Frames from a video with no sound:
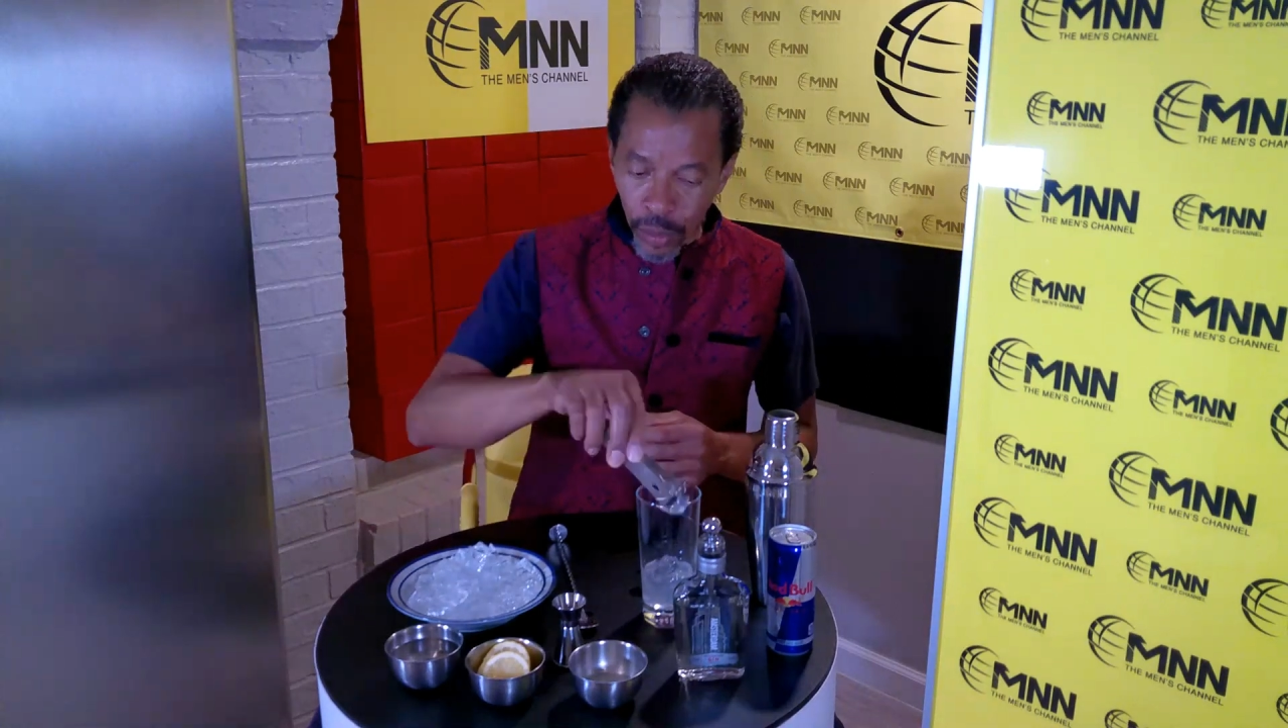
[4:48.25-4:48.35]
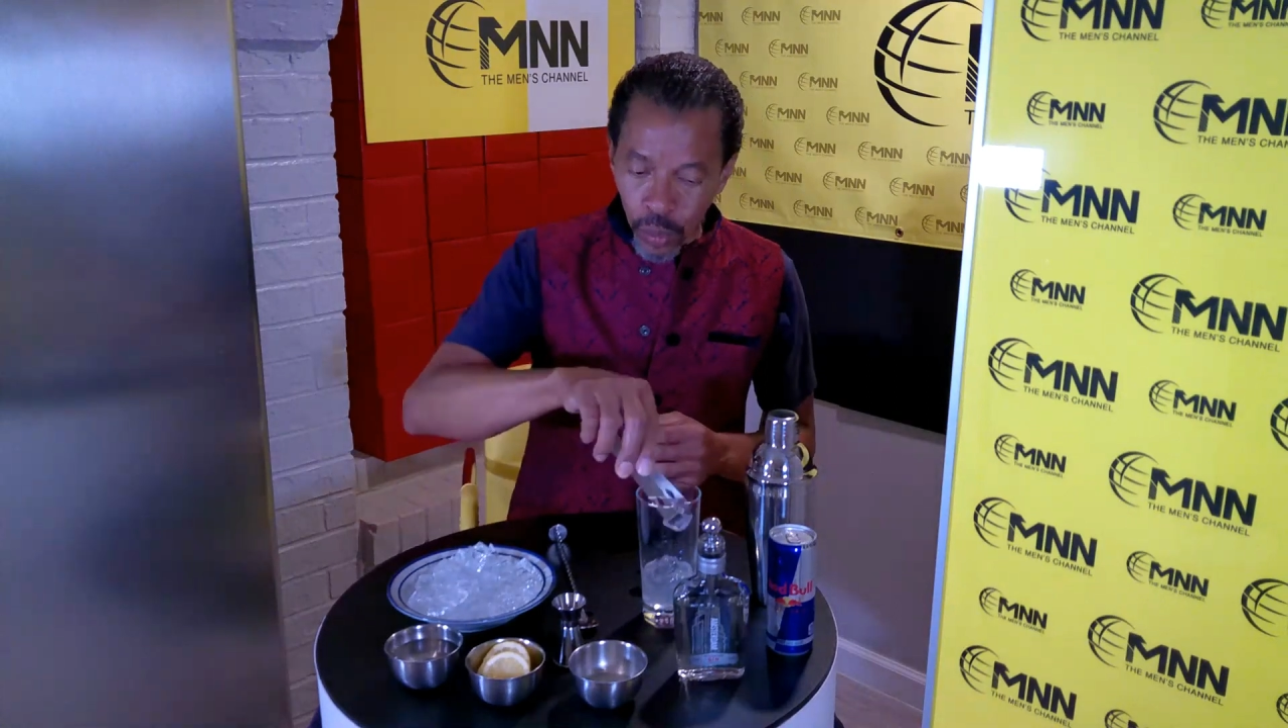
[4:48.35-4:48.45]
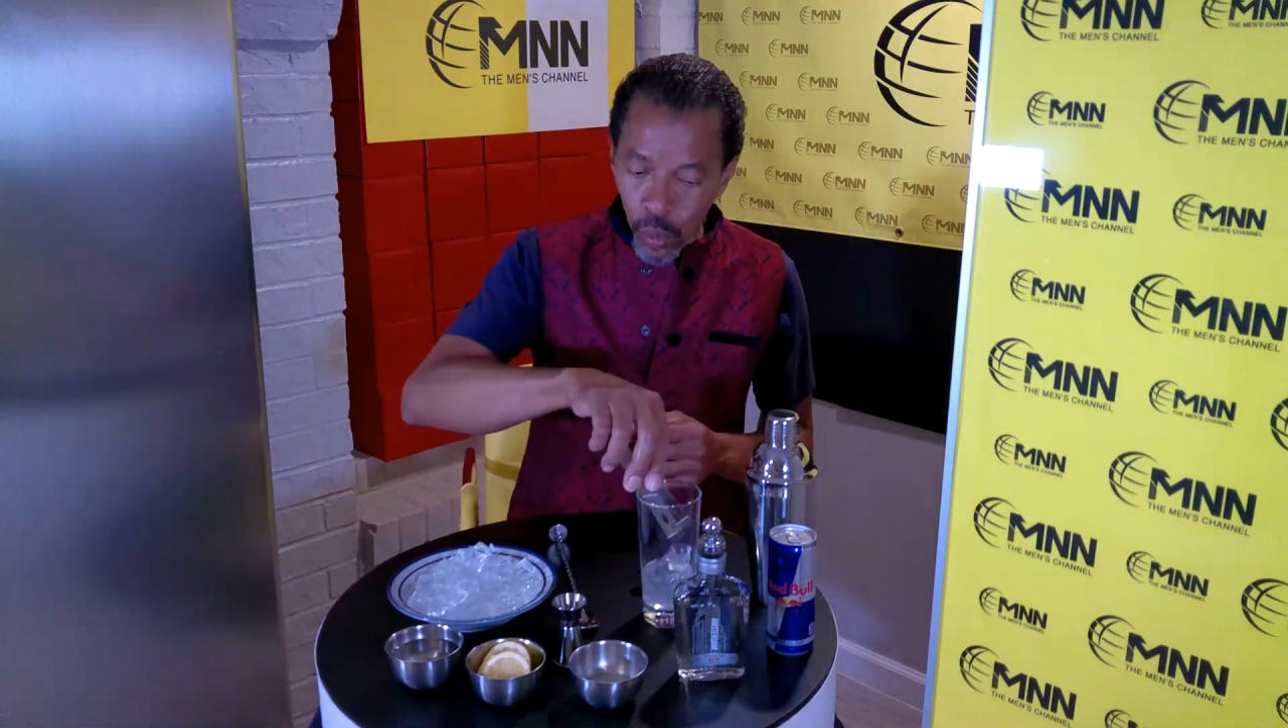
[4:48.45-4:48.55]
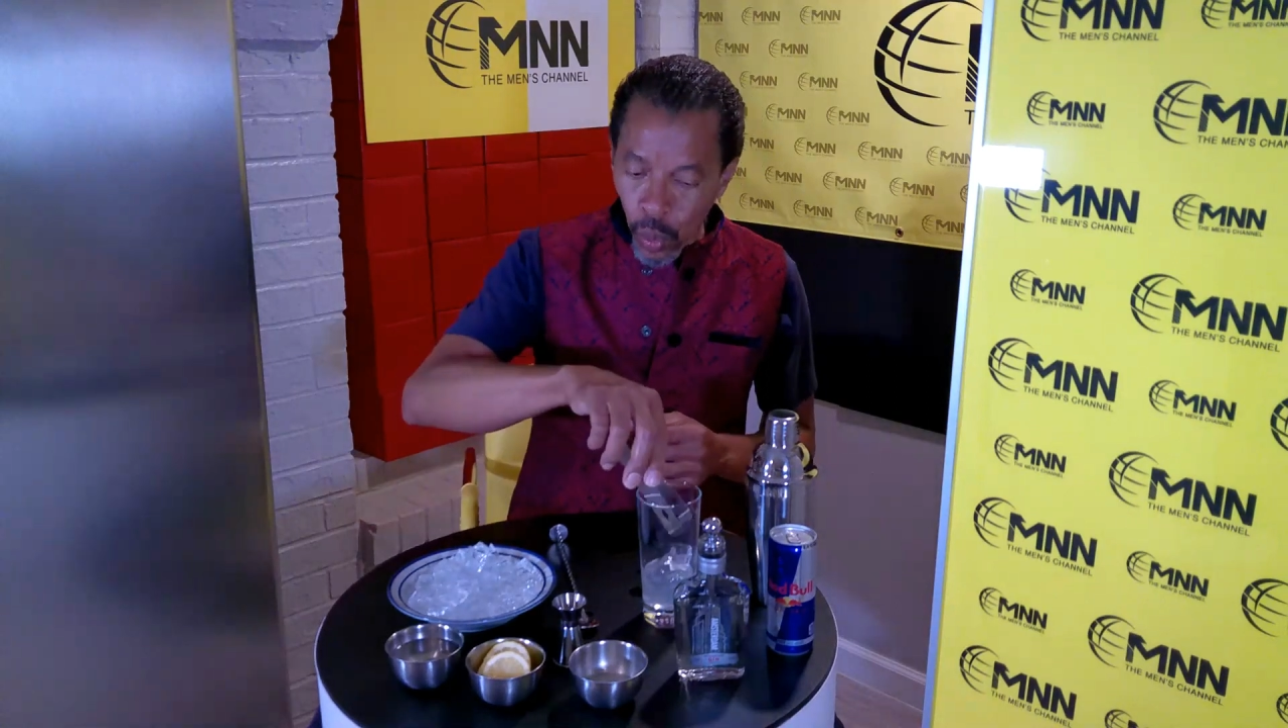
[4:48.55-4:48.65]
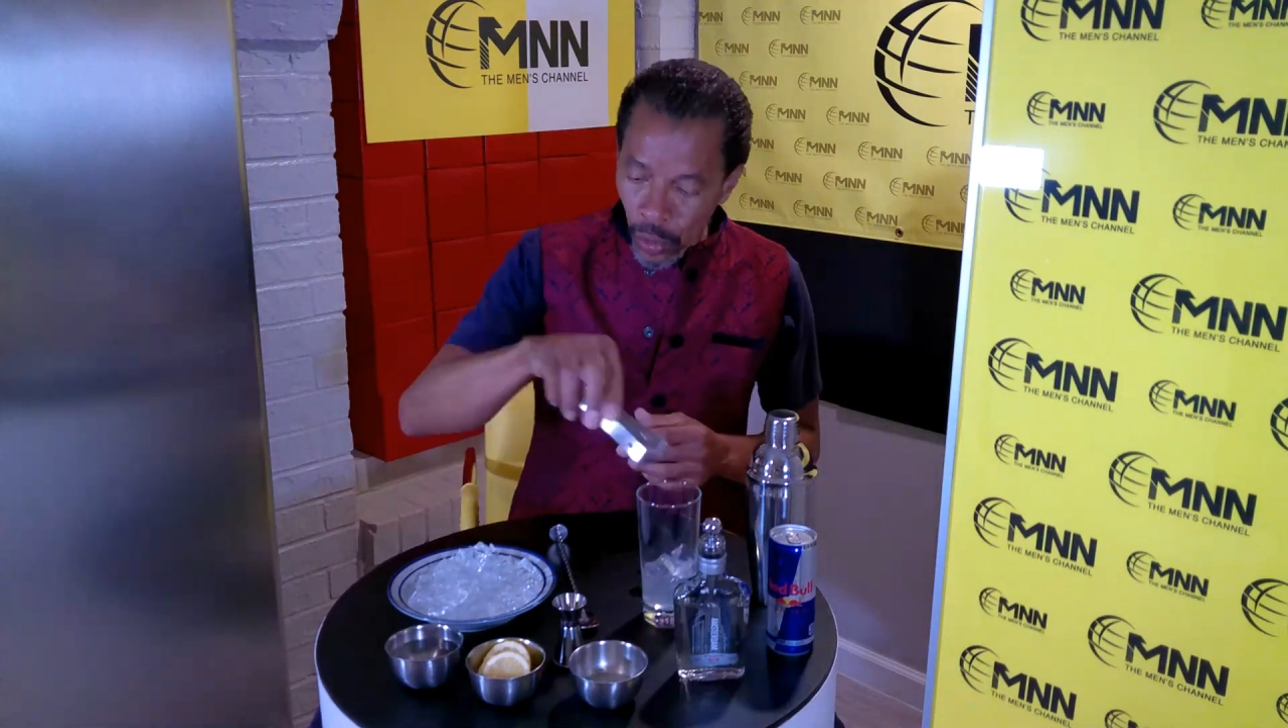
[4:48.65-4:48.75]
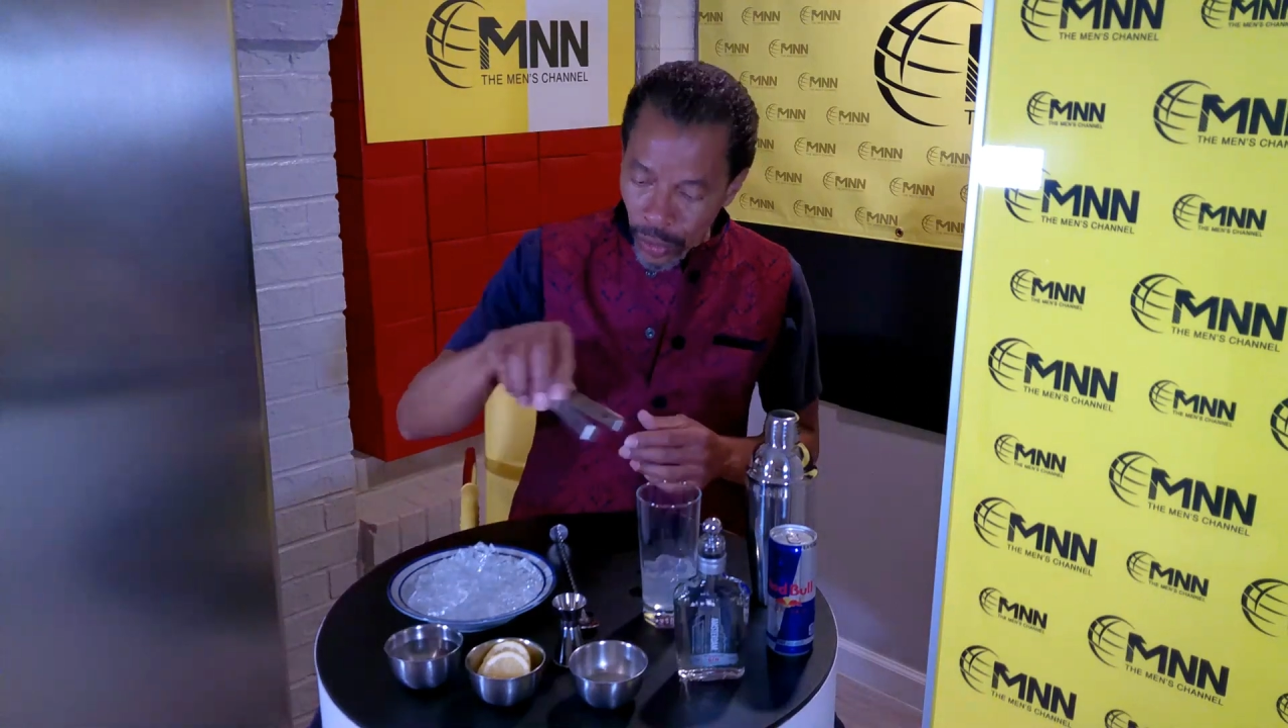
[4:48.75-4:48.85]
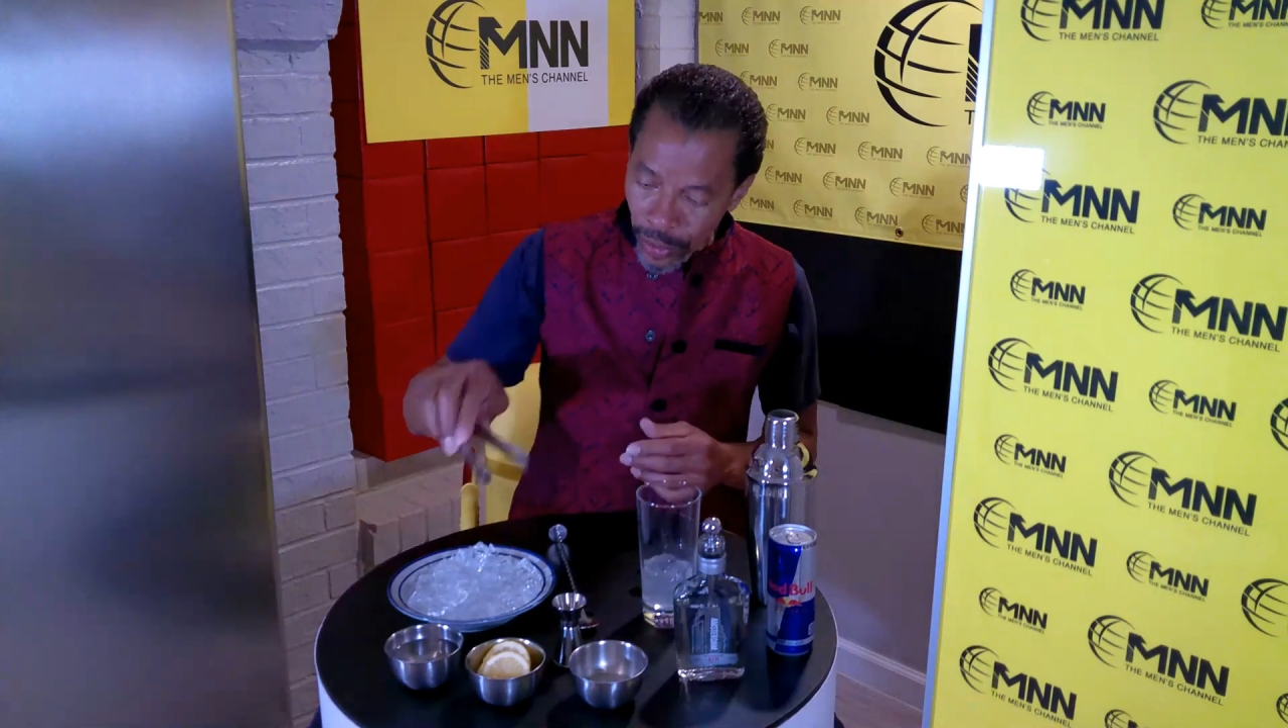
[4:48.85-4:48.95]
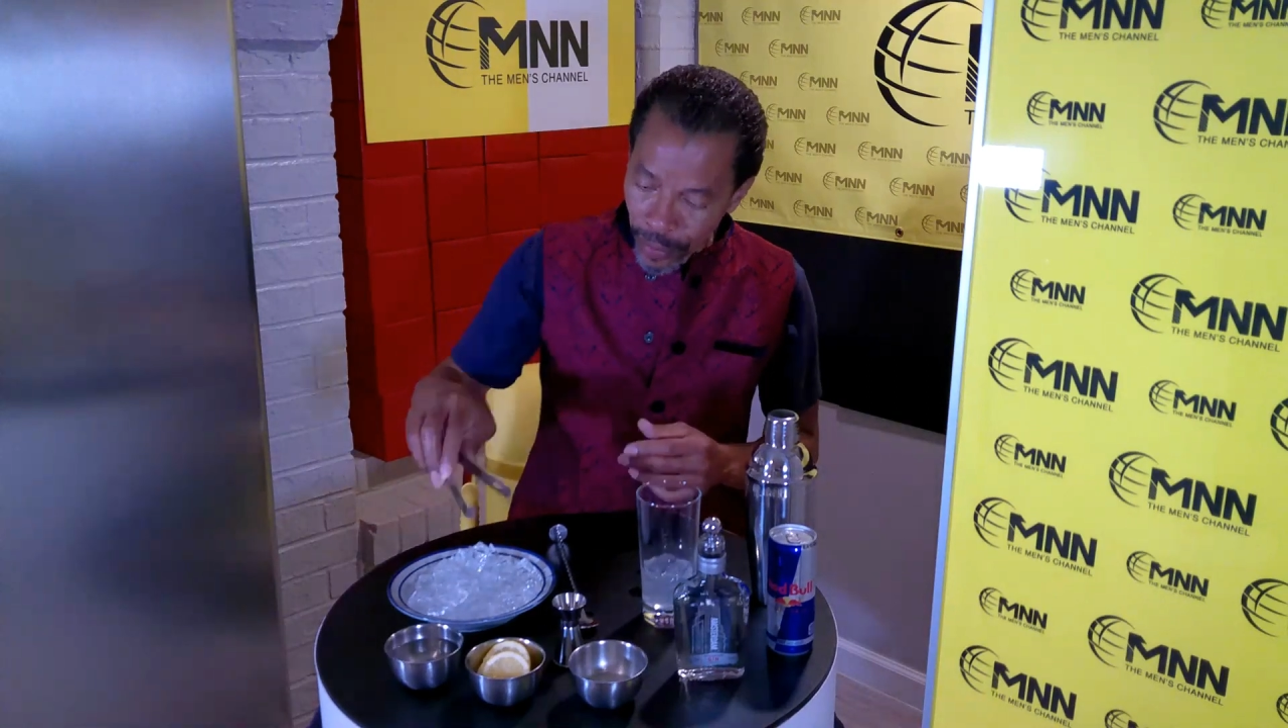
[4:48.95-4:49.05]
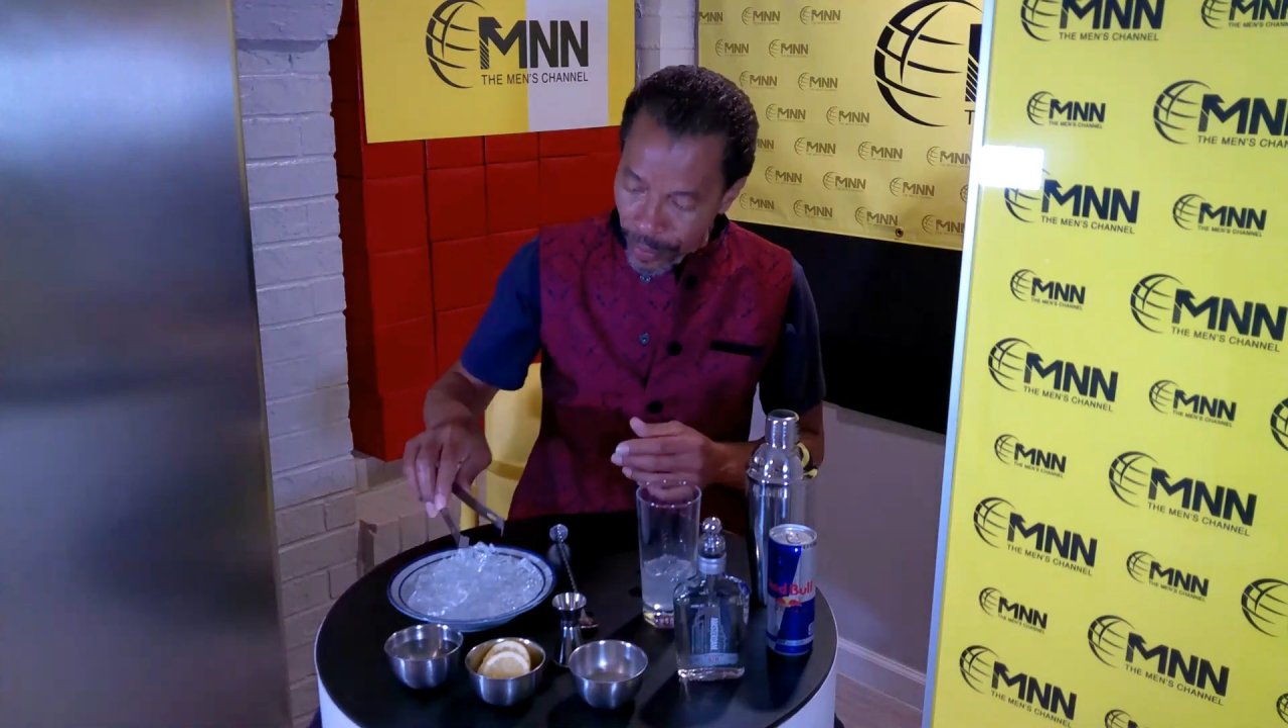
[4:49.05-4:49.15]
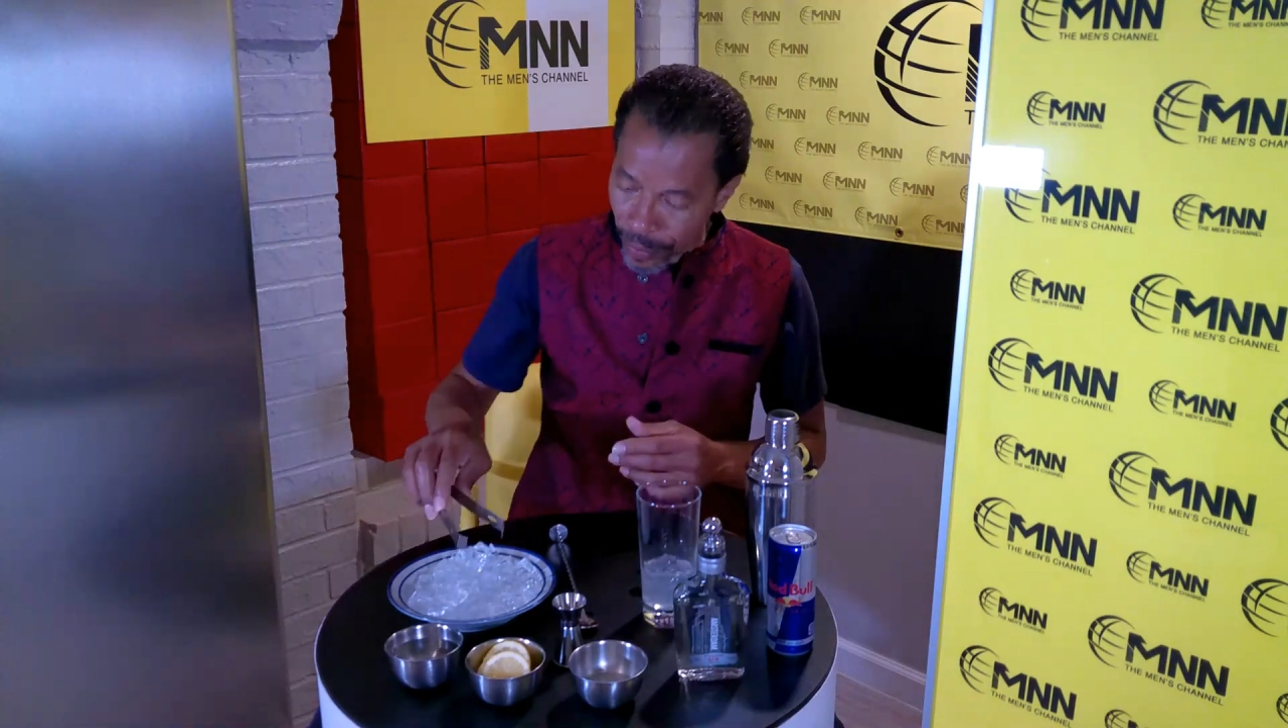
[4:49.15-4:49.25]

of water